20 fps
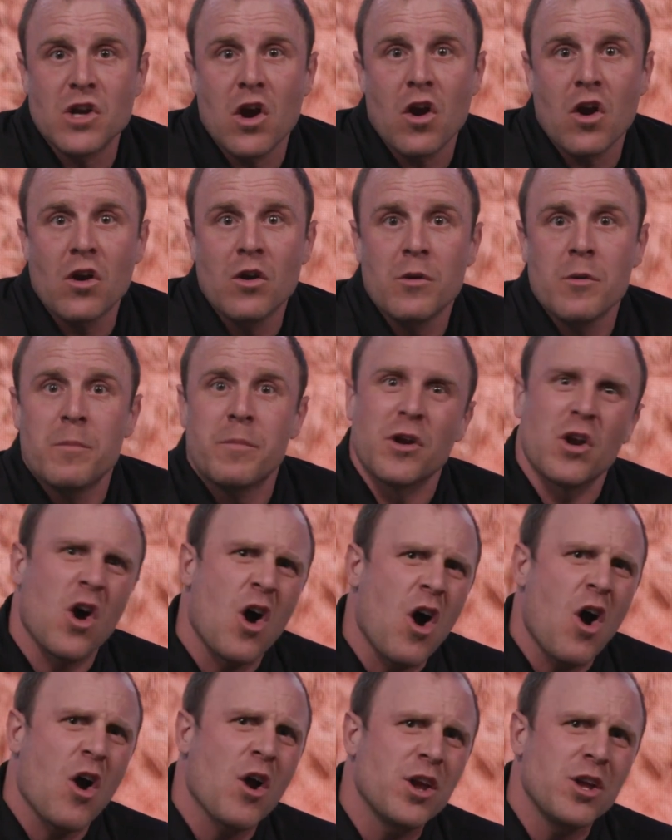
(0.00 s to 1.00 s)
are, but
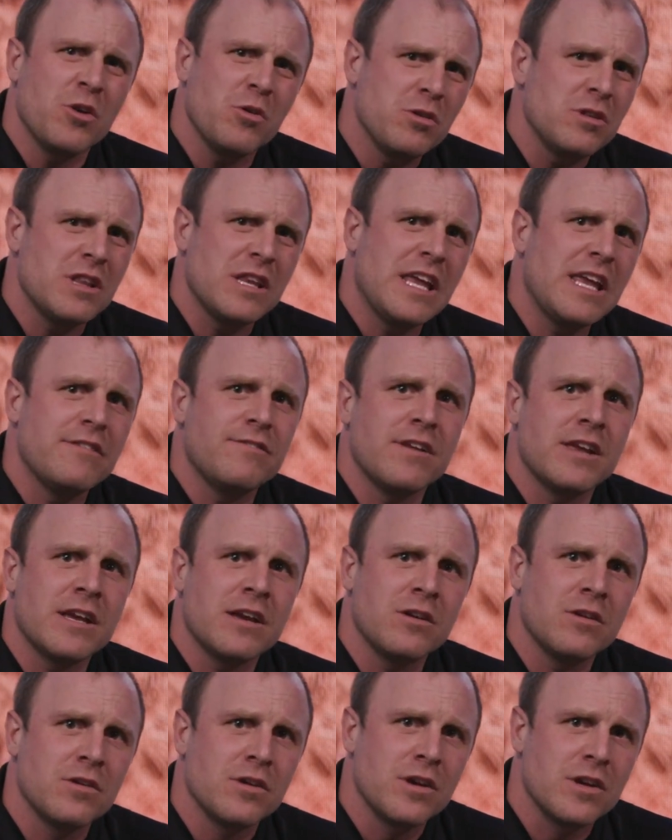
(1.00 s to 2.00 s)
are you
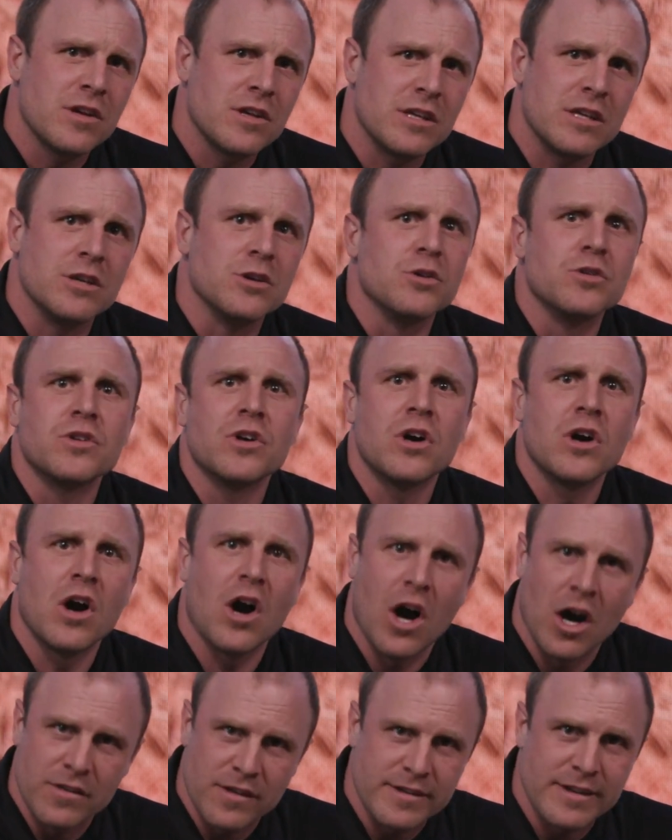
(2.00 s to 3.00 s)
leaving yield
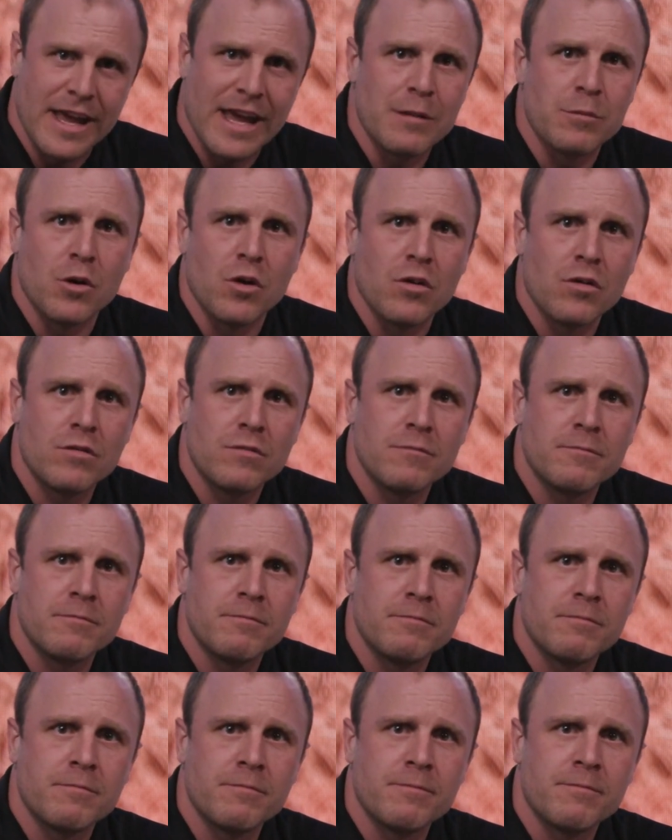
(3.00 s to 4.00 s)
on the table?
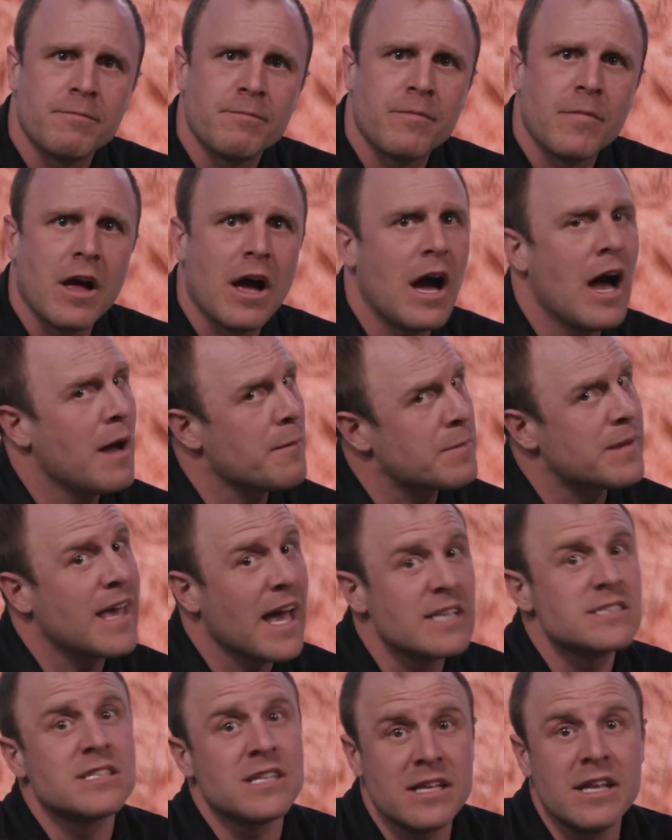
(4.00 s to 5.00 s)
I'm
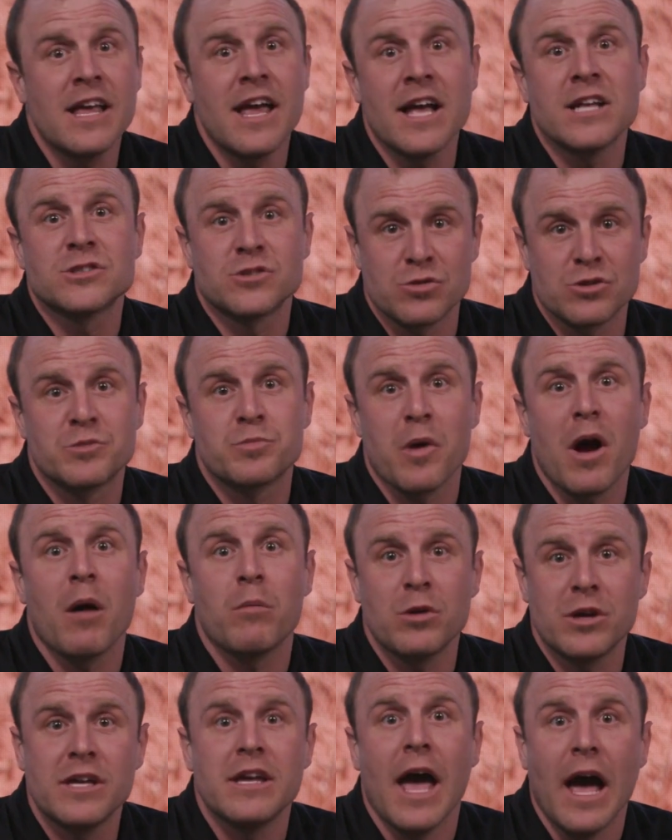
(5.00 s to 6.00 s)
guessing the answer is
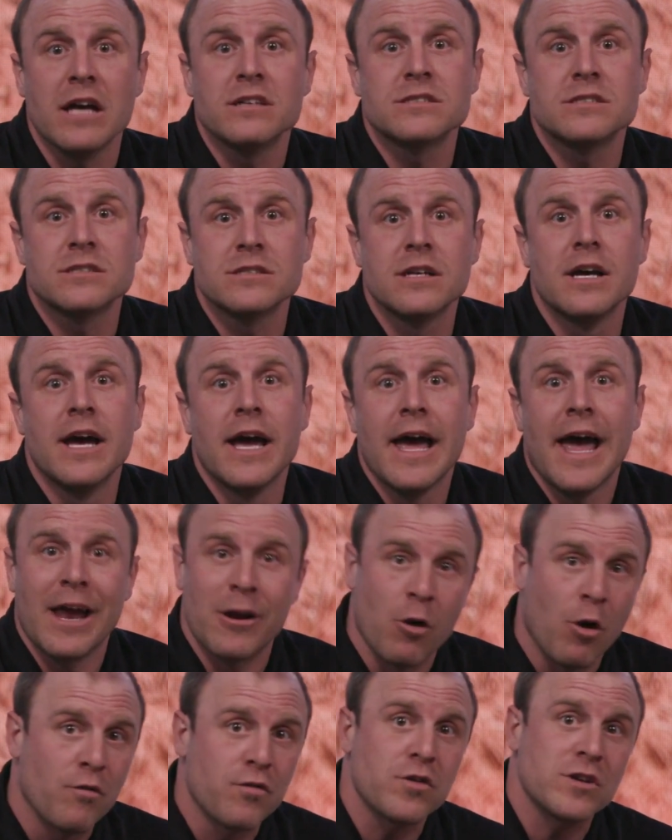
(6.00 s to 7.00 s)
probably yes.
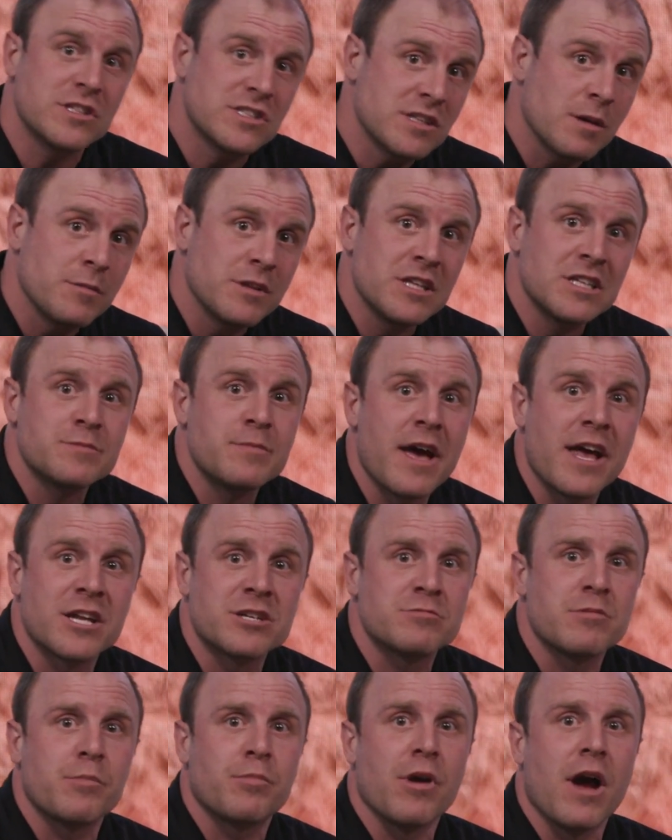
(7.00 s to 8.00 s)
And hopefully some of these
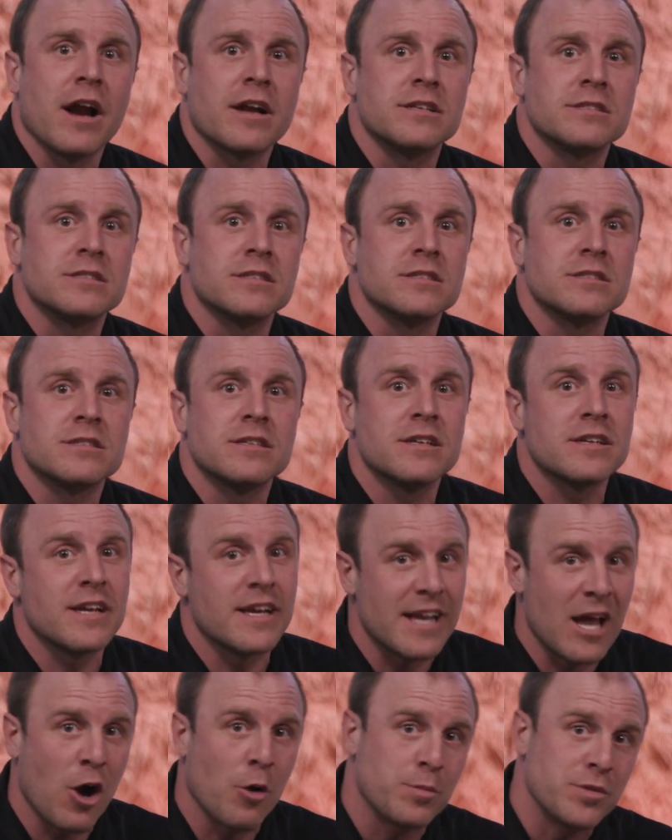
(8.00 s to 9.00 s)
management practices
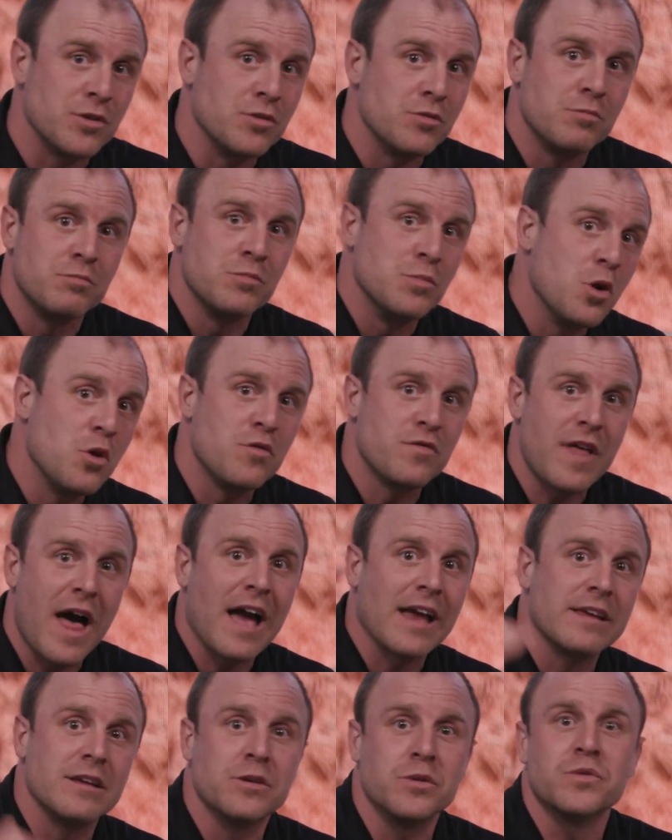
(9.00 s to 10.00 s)
can help you move
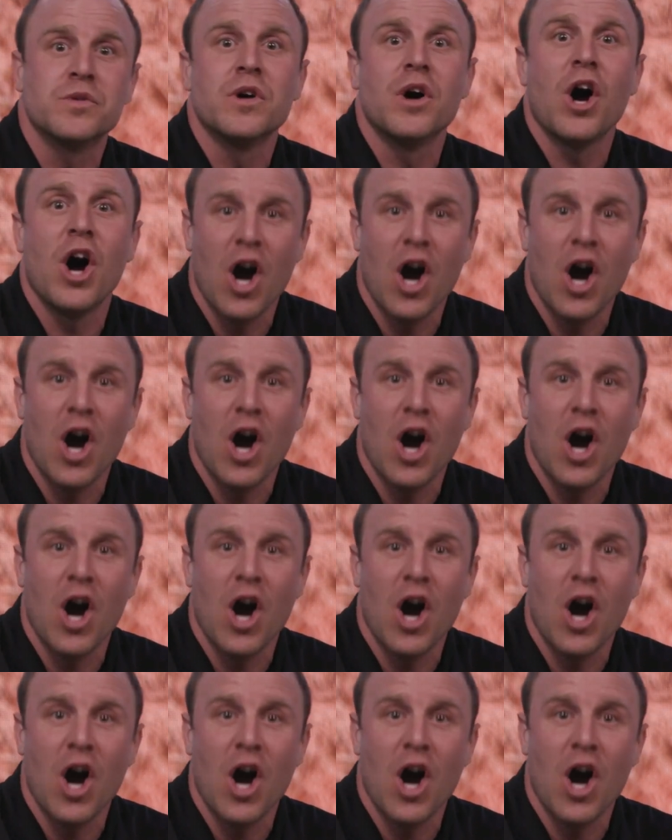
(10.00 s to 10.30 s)
that yield.